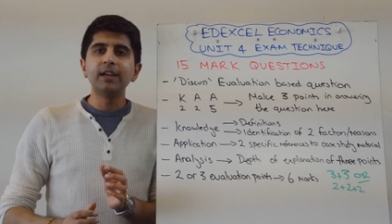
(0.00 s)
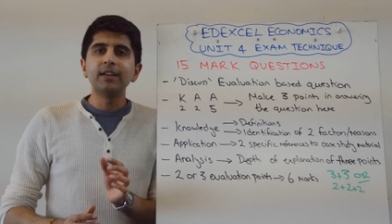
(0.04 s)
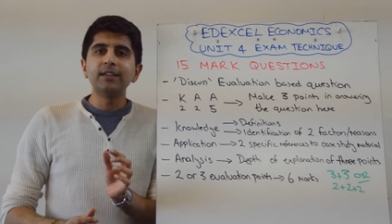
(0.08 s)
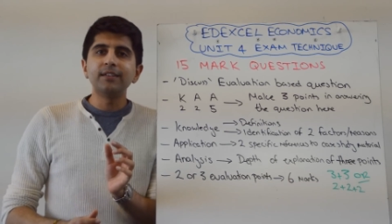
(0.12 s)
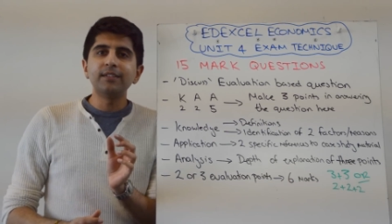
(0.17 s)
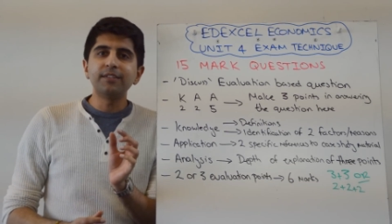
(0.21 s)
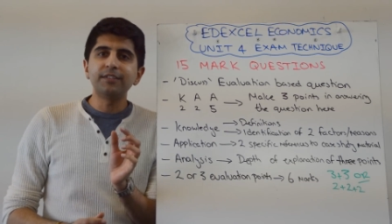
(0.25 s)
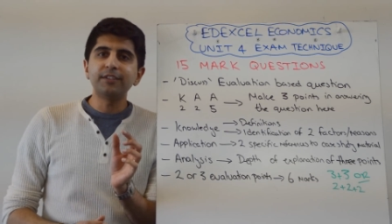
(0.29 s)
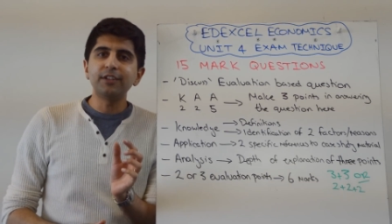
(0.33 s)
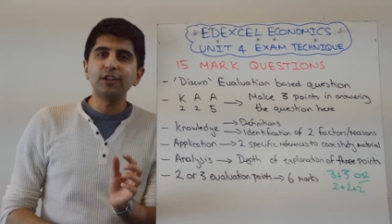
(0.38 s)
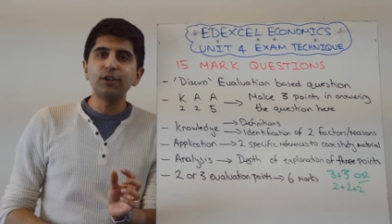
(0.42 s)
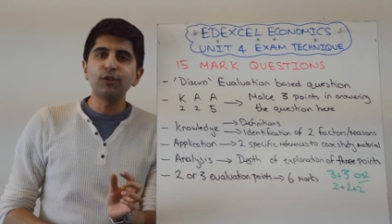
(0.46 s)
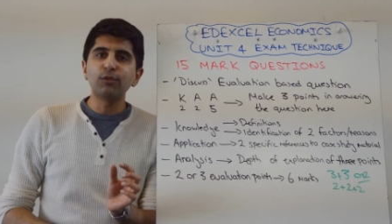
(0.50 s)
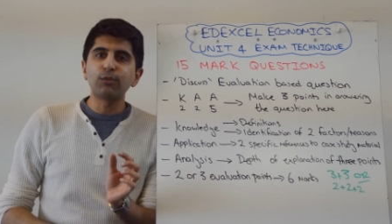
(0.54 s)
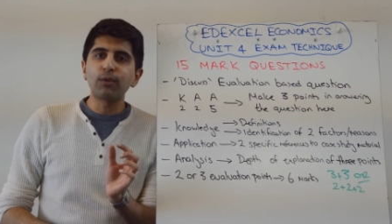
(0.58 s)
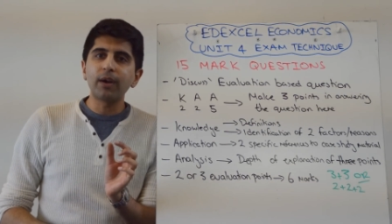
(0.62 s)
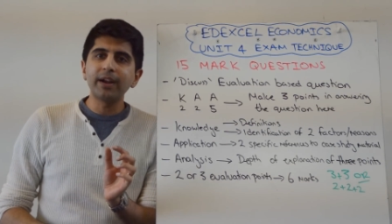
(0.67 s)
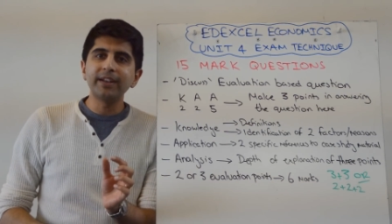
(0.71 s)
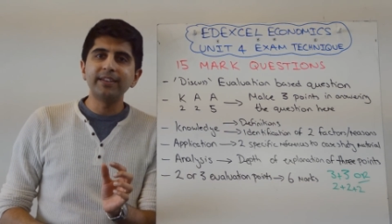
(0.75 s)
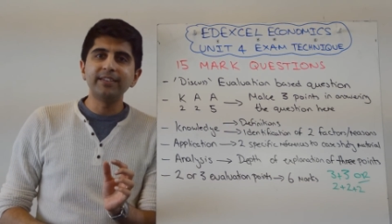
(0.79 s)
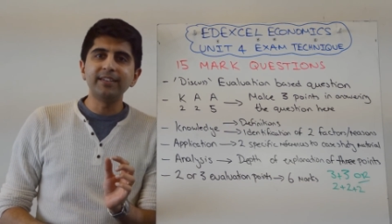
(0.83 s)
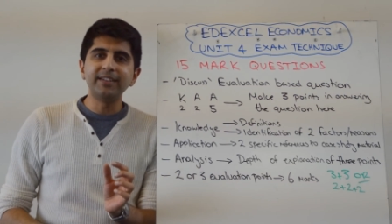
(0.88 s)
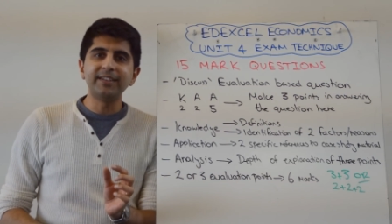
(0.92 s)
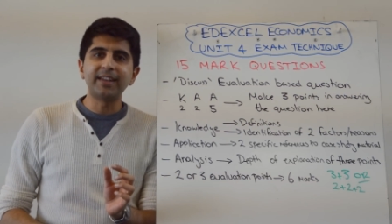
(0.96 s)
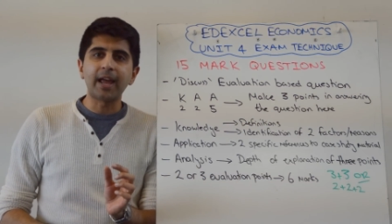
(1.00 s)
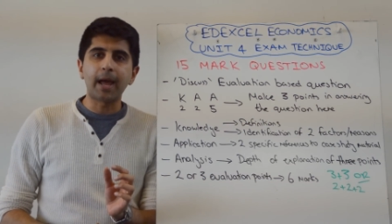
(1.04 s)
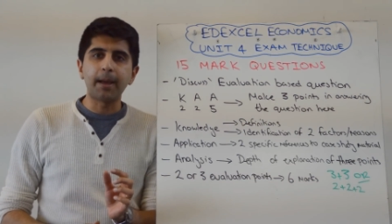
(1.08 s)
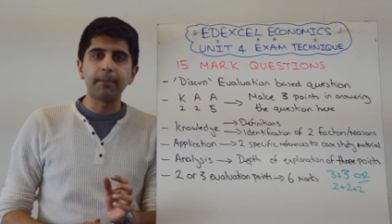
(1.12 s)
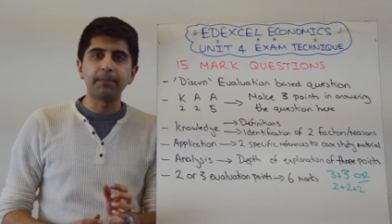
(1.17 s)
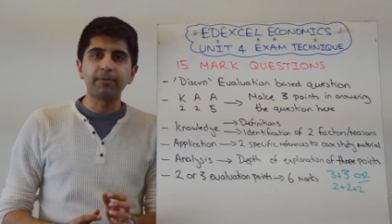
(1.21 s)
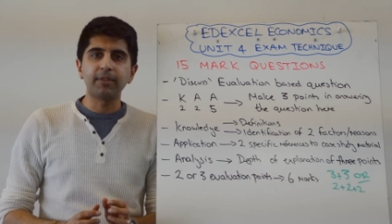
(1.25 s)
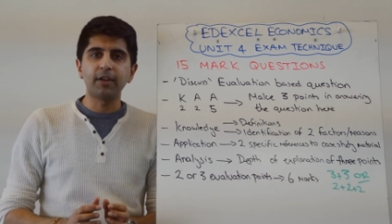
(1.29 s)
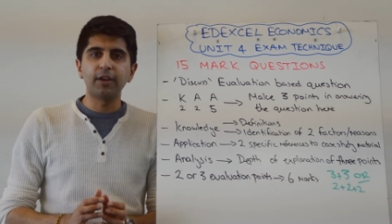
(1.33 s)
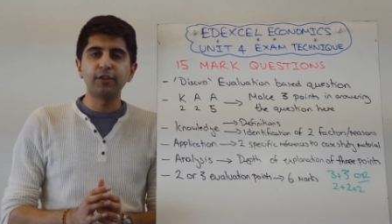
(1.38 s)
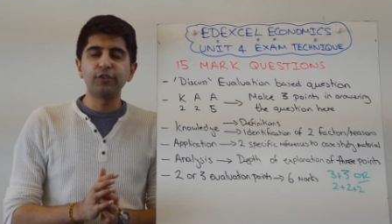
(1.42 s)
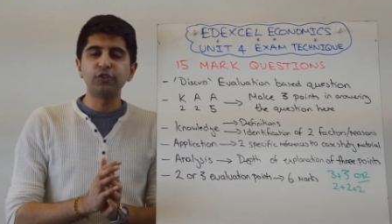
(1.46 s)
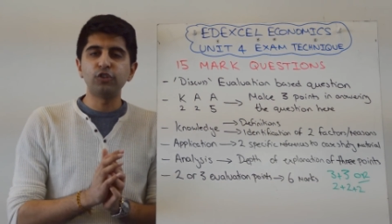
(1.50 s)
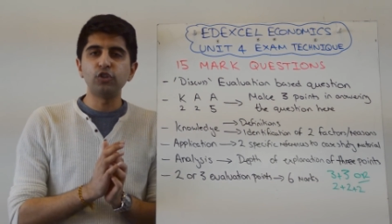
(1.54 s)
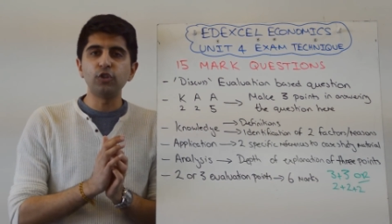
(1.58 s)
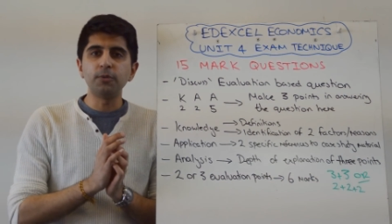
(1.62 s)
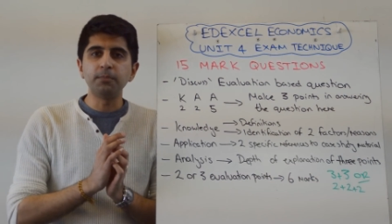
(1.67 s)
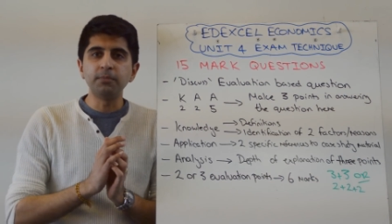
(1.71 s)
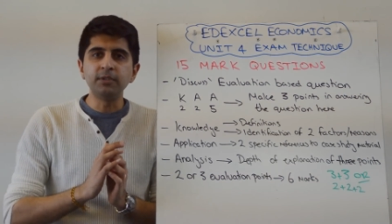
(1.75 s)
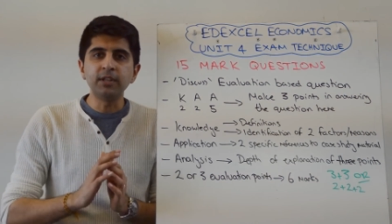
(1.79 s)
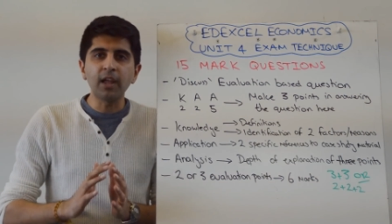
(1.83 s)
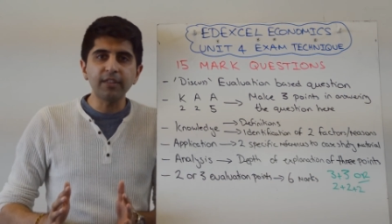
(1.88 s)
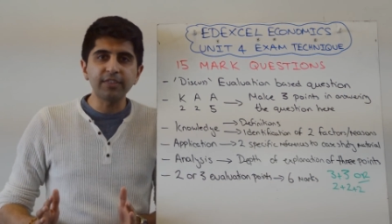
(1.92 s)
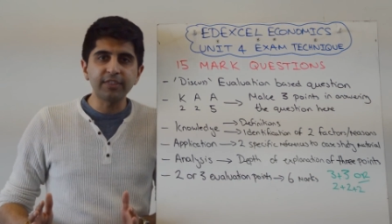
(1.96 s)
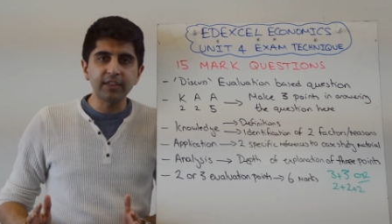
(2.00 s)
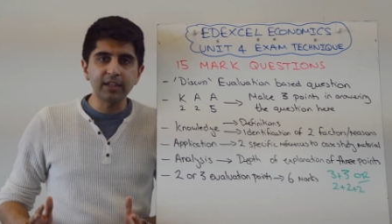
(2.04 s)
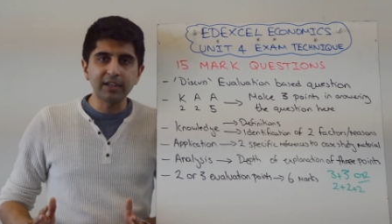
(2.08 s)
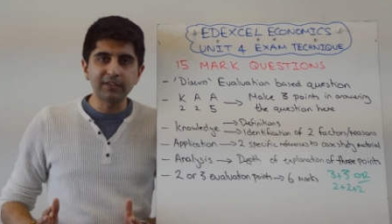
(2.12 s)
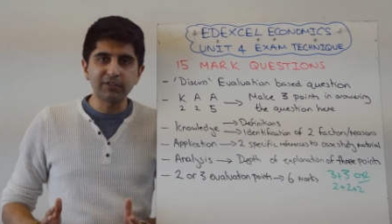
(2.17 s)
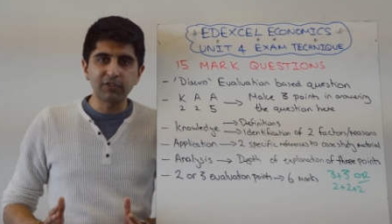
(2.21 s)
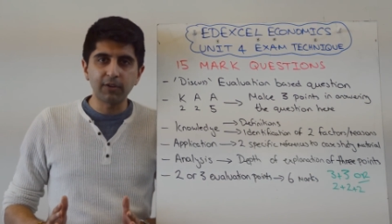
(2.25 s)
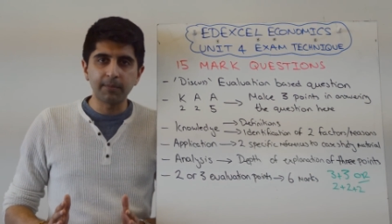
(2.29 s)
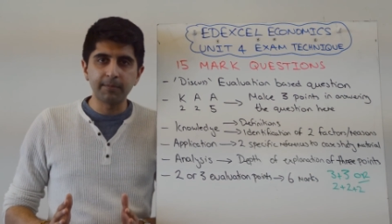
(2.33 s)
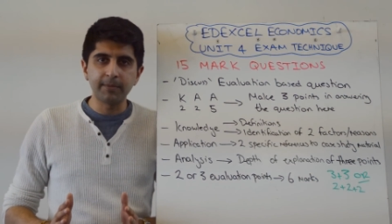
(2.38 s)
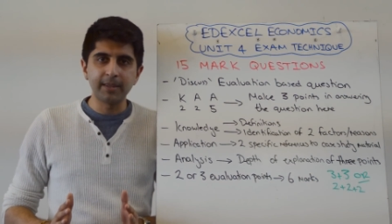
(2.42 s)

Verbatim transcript: still write in depth, assume nothing from